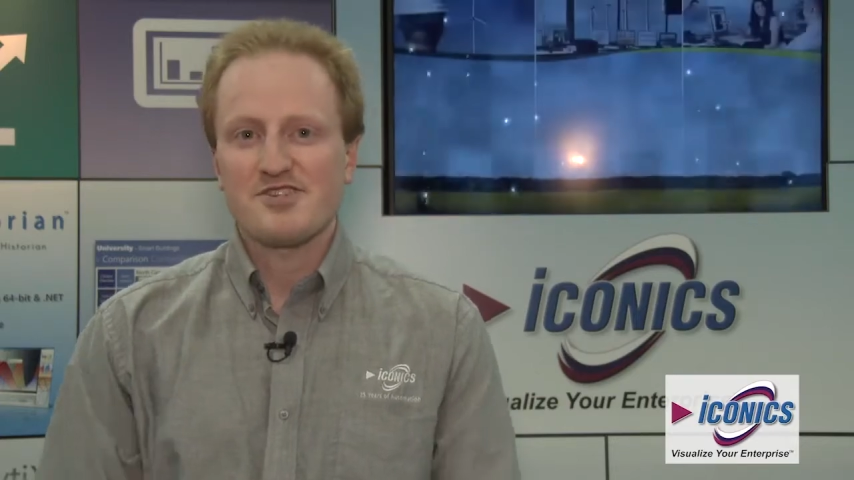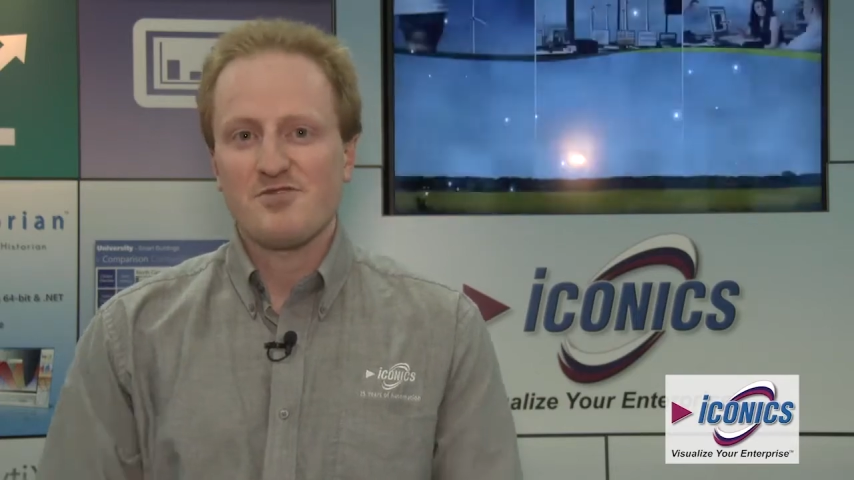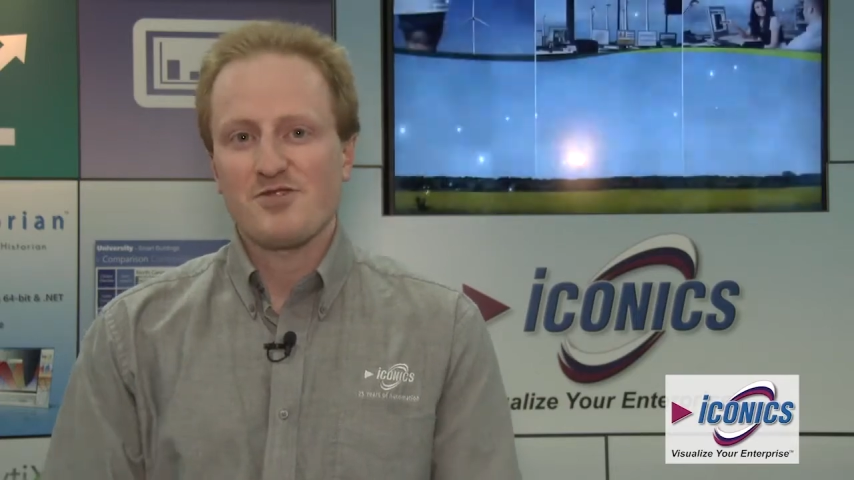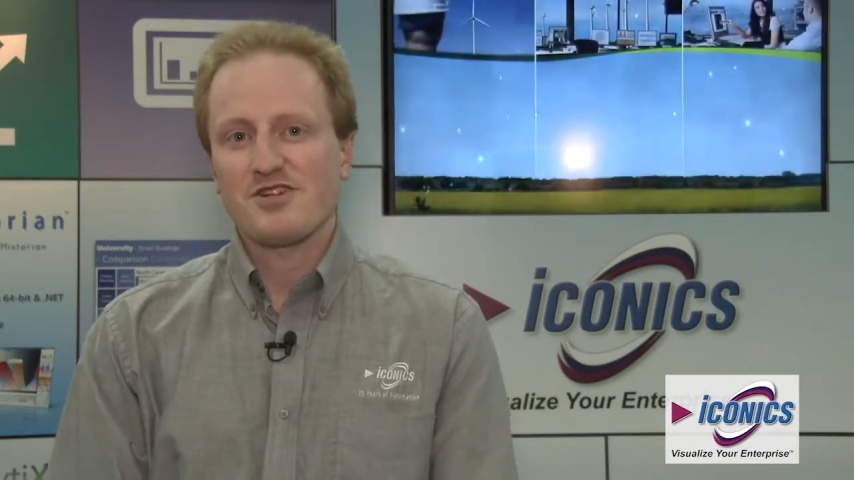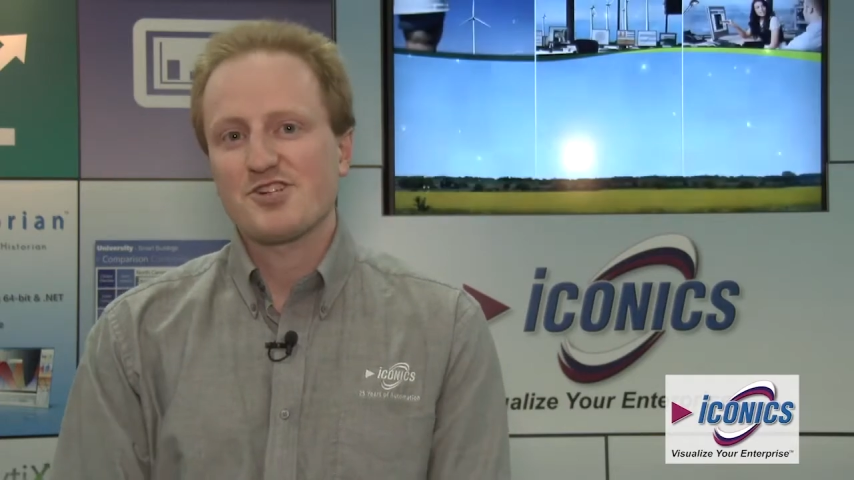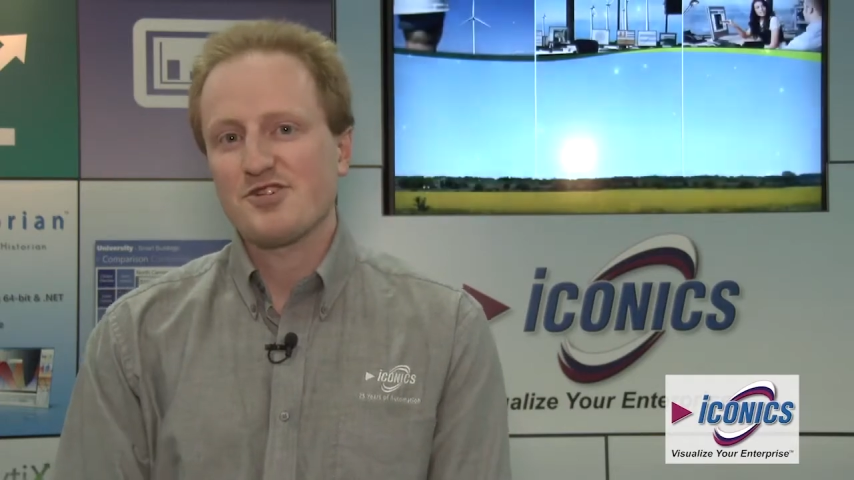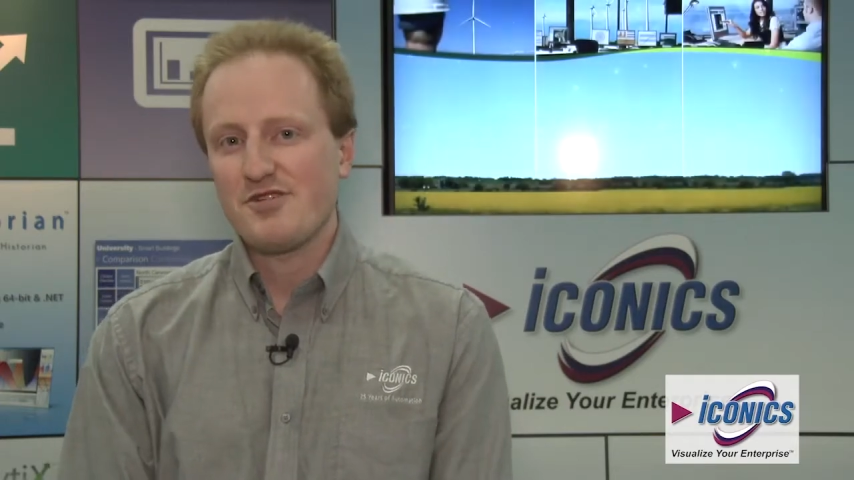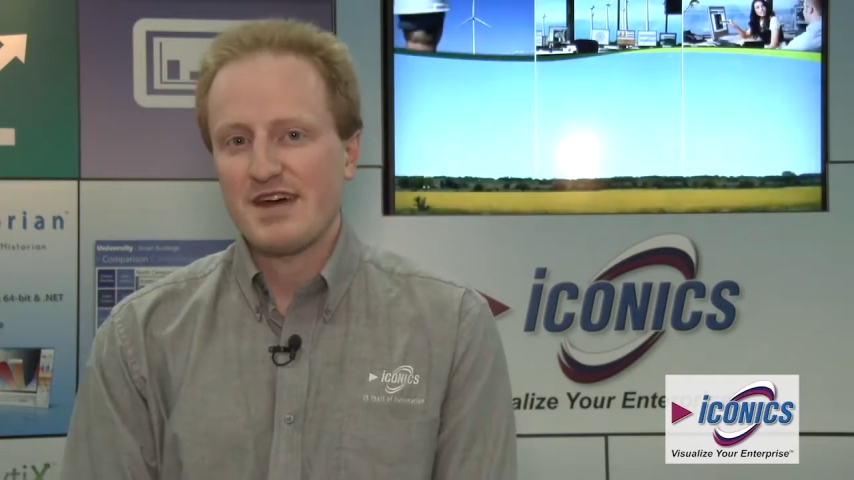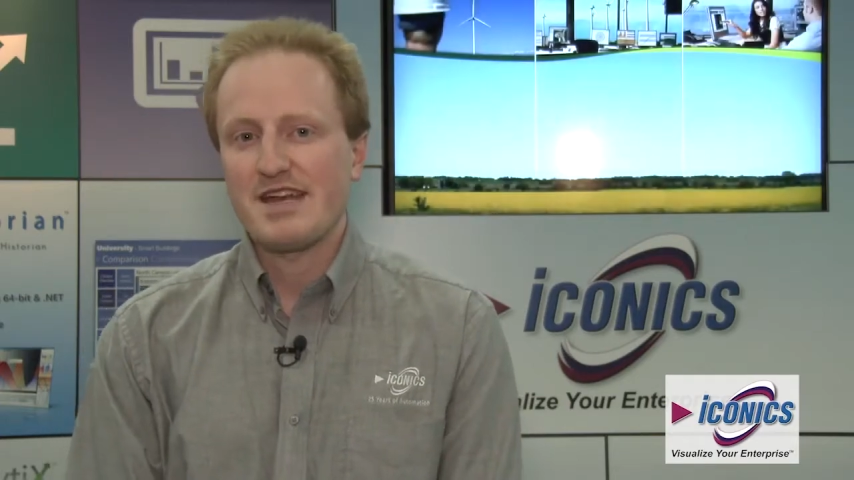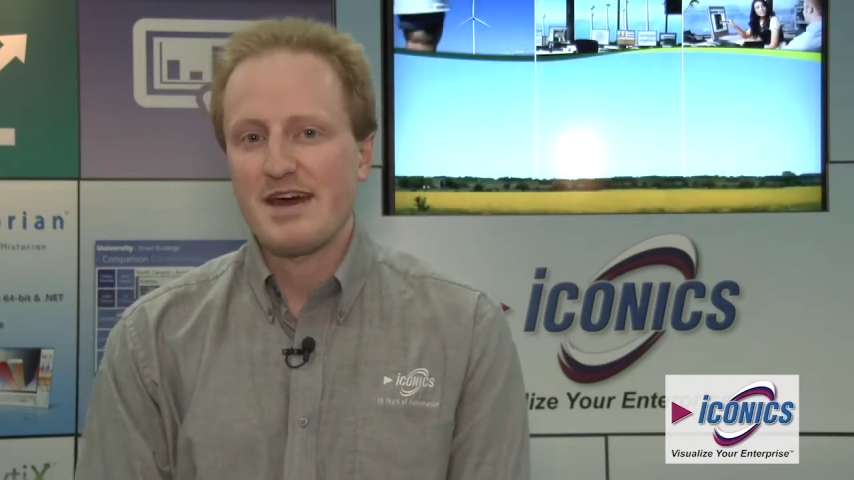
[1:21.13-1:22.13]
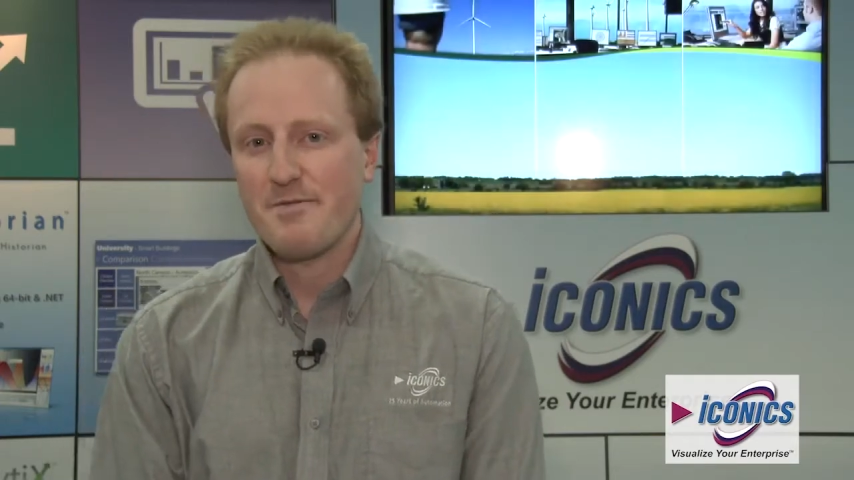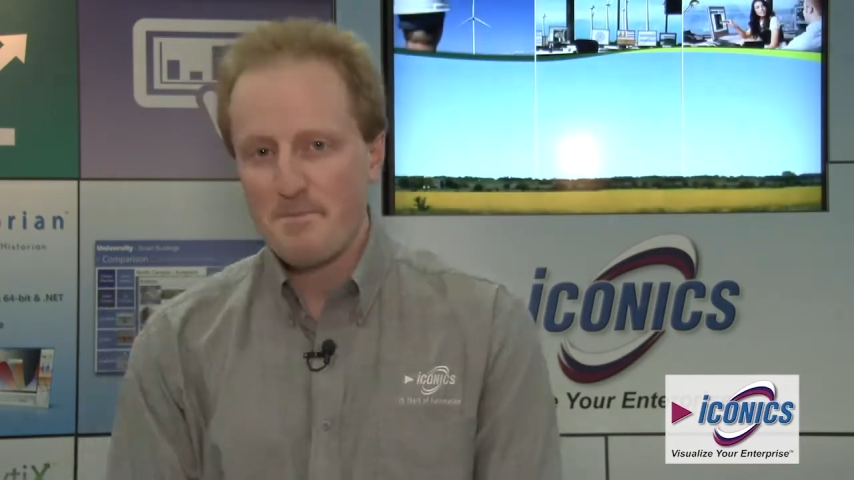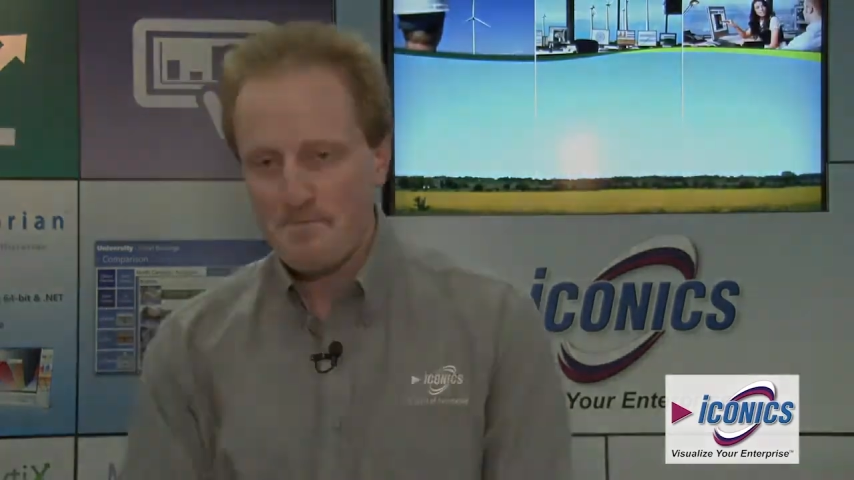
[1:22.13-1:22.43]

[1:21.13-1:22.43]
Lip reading: So we're going to show you that now.